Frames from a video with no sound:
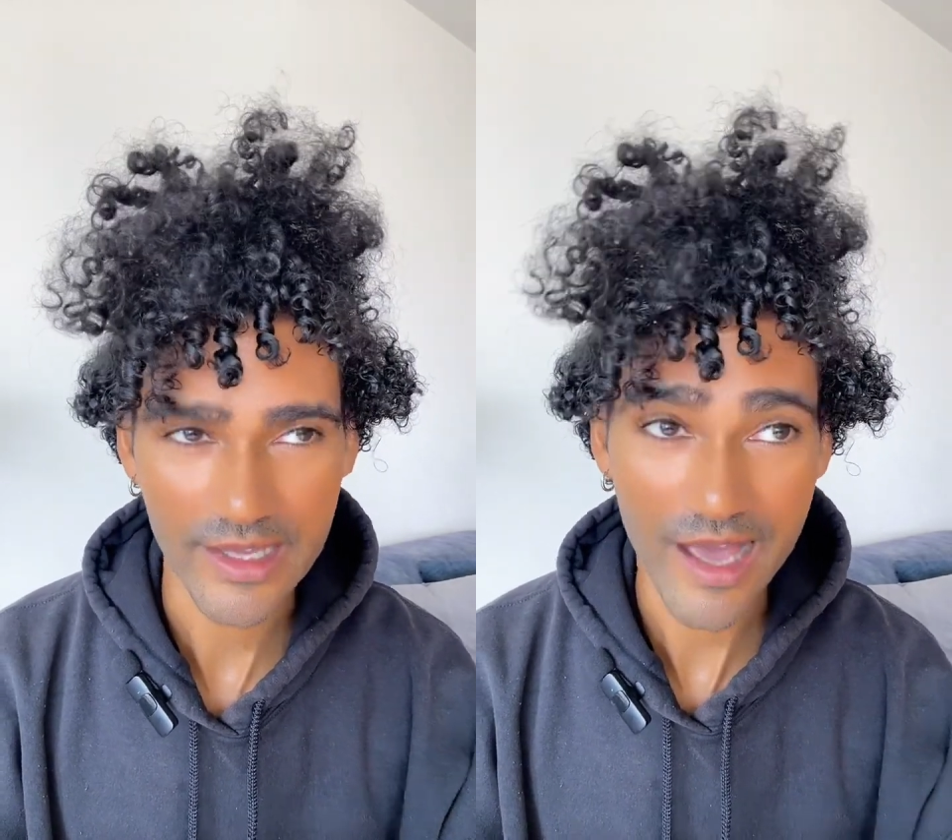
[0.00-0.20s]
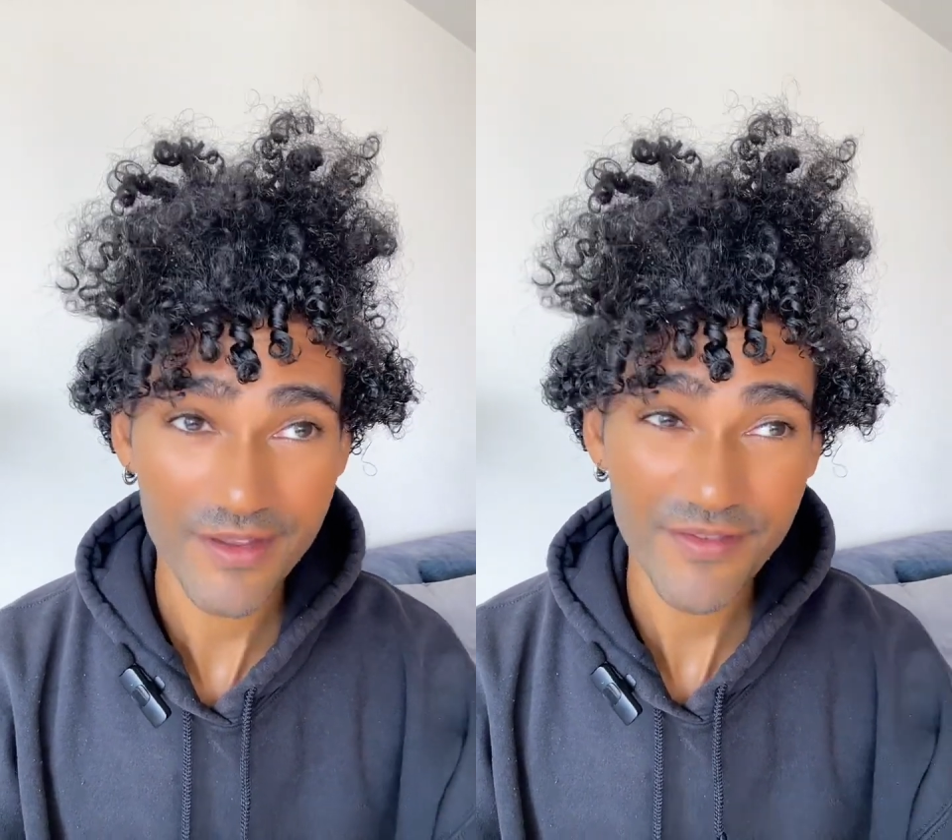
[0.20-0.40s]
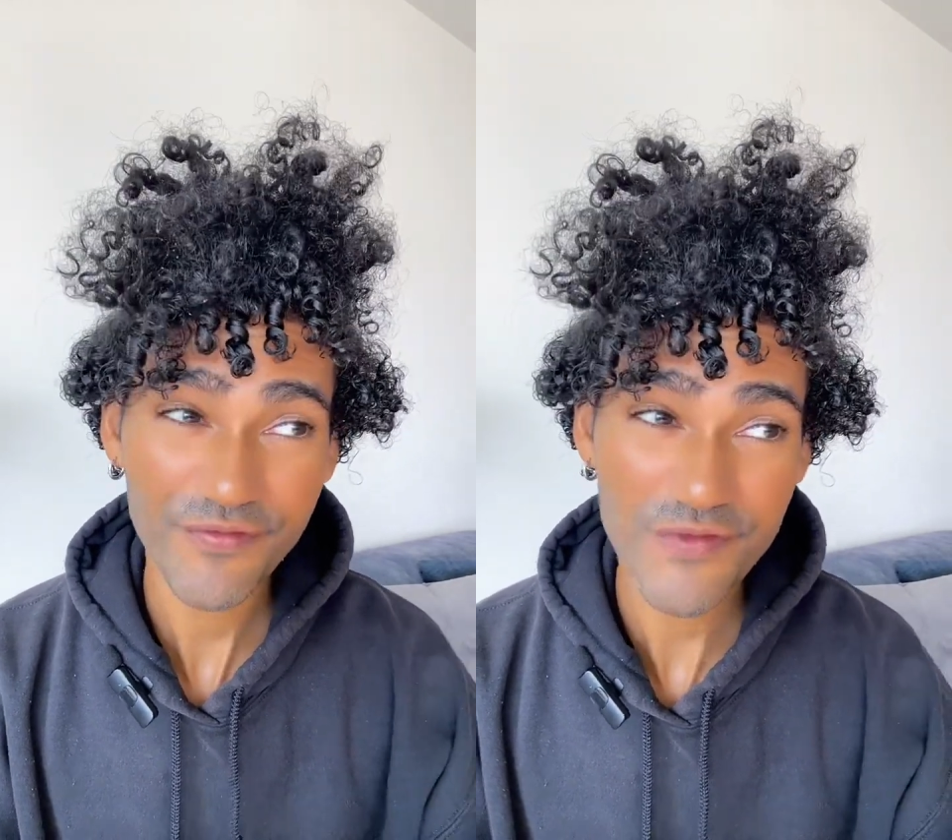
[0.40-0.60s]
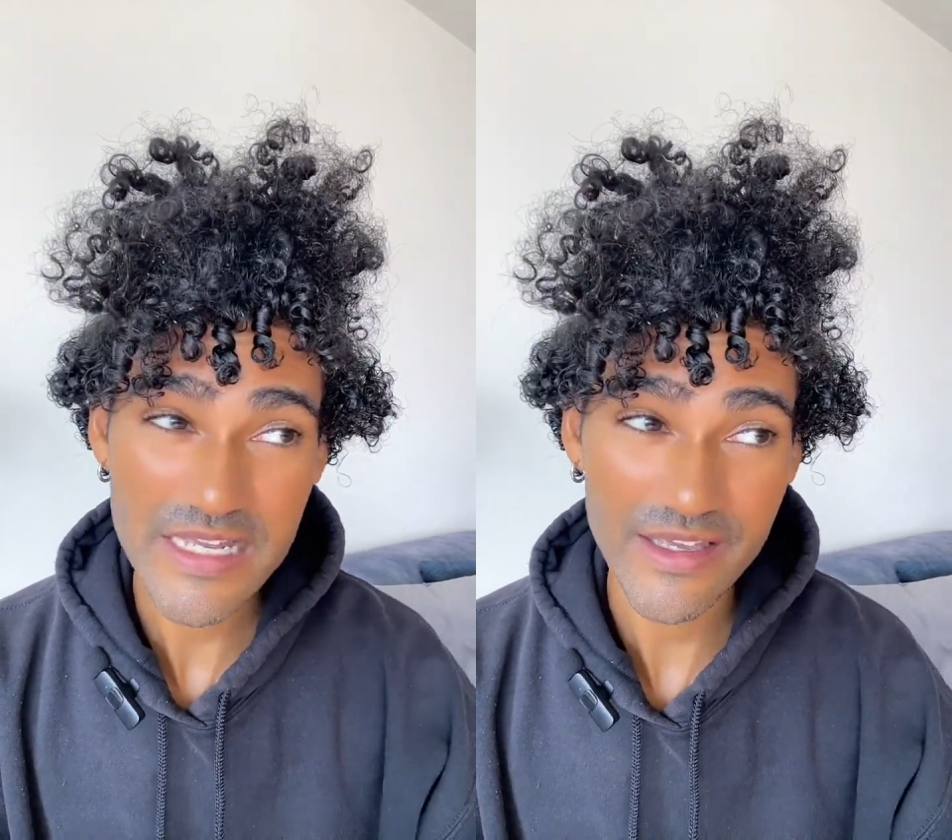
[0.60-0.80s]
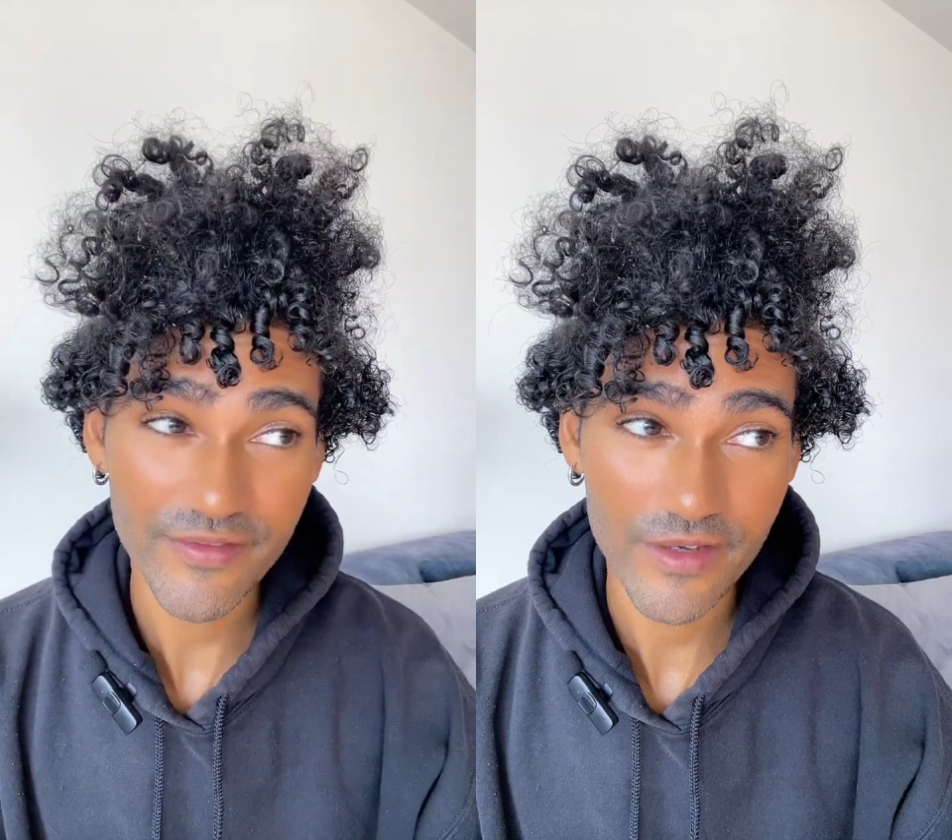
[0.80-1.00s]
It got
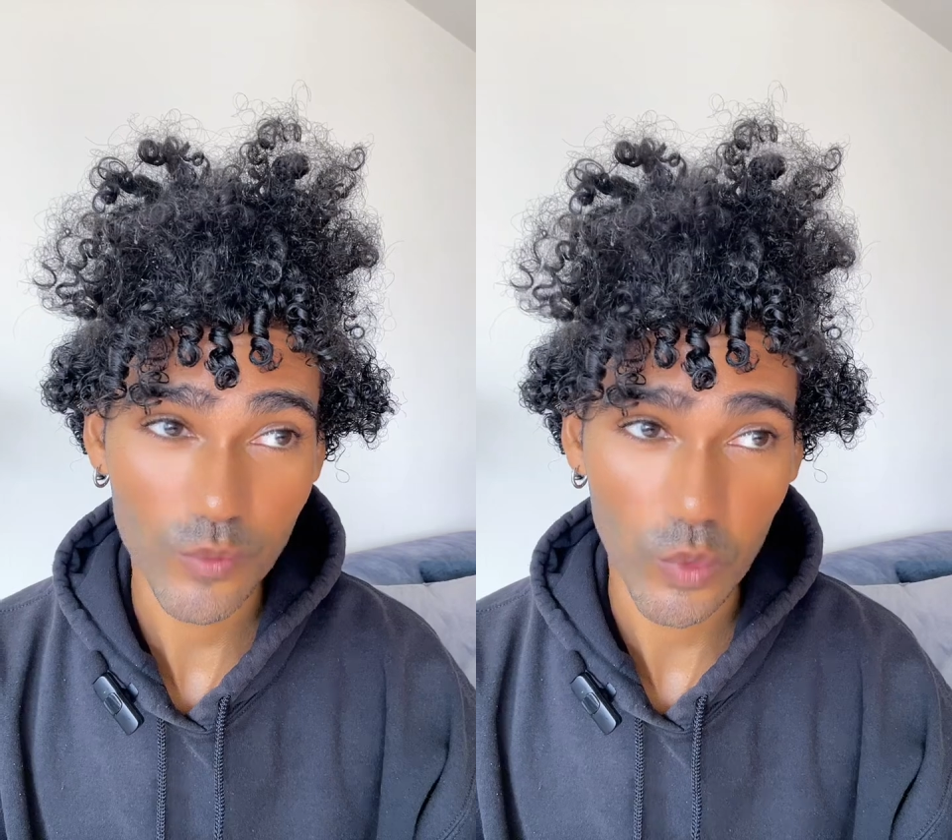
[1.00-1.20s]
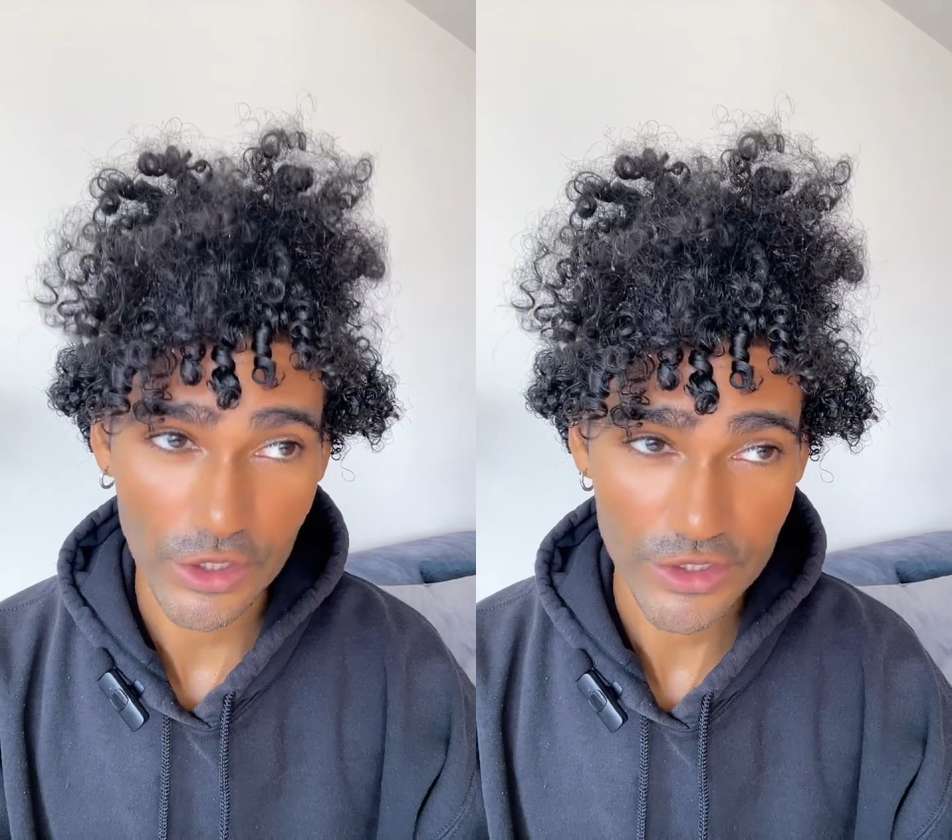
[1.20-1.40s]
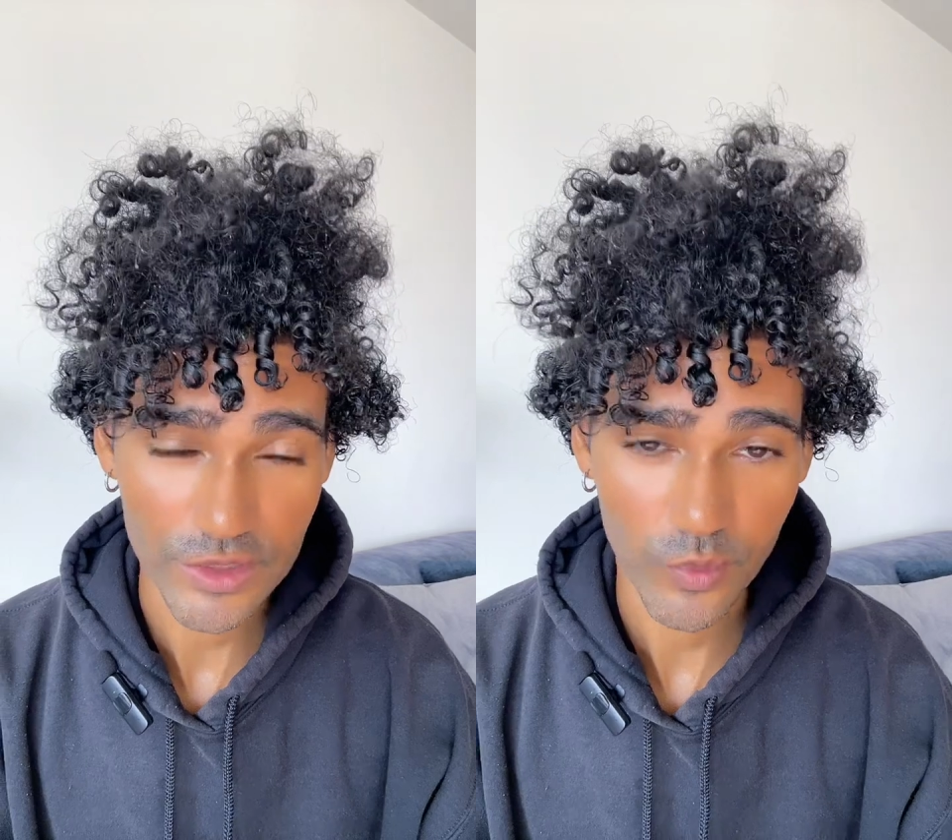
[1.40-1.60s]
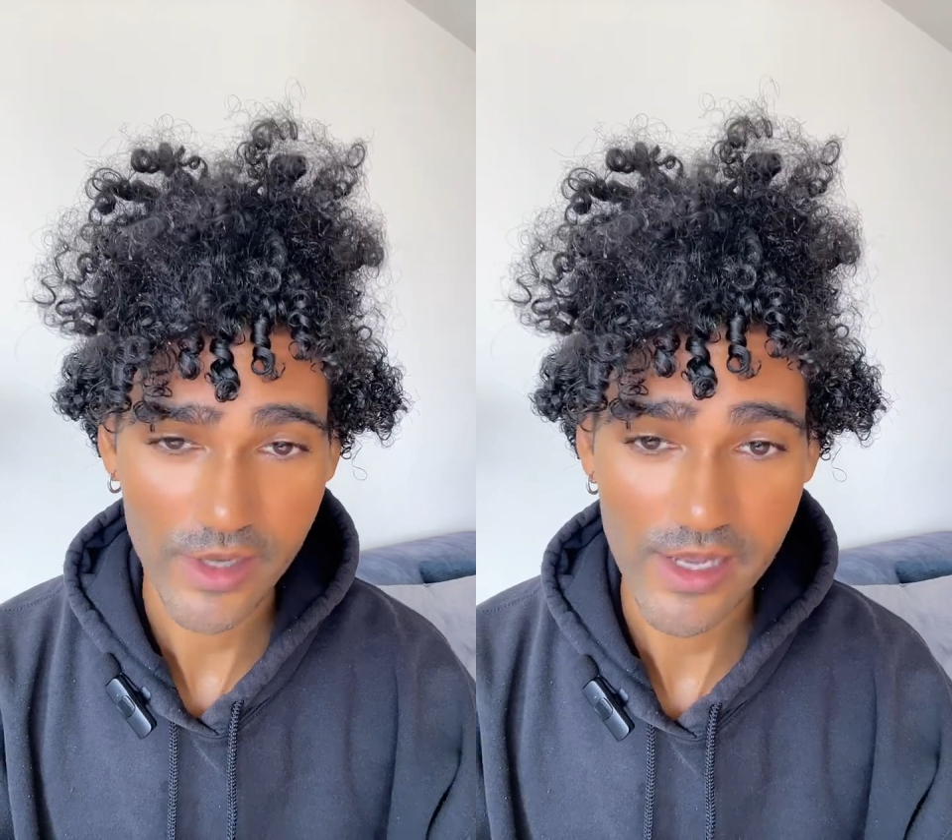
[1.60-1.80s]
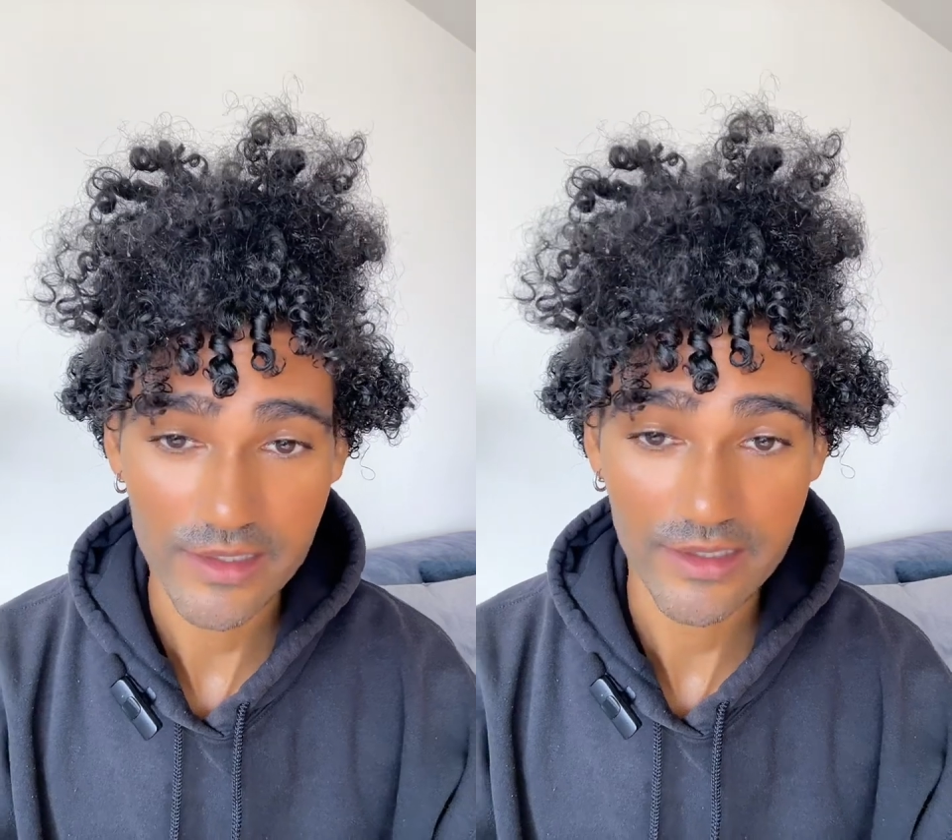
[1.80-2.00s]
really even worse
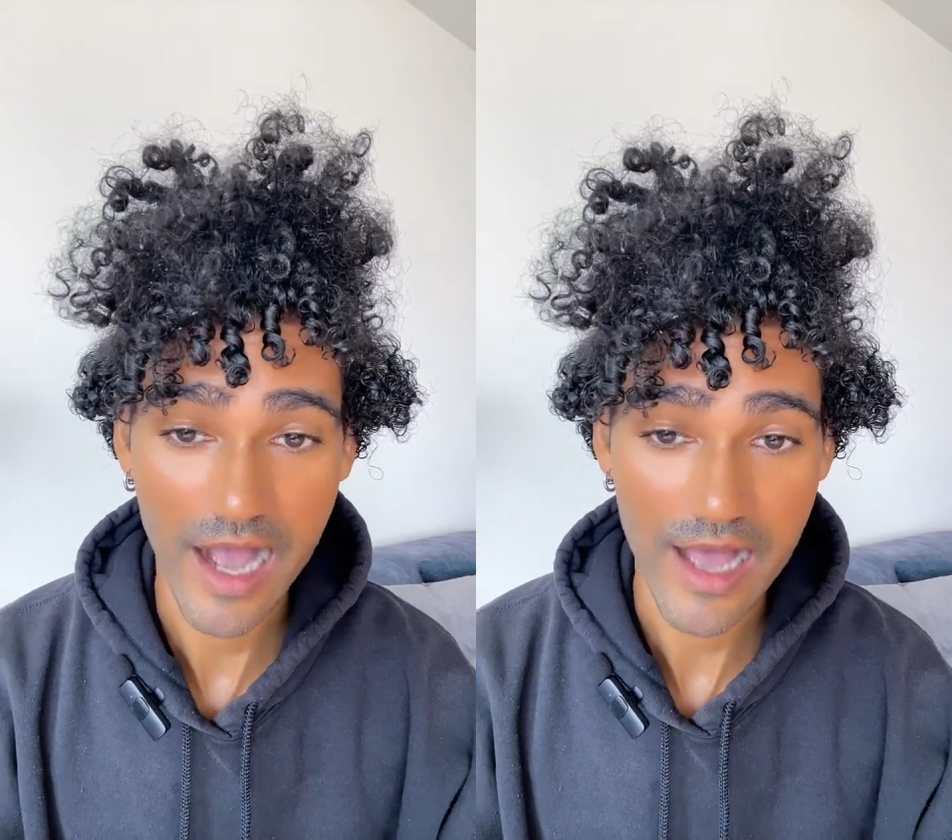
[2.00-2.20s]
when I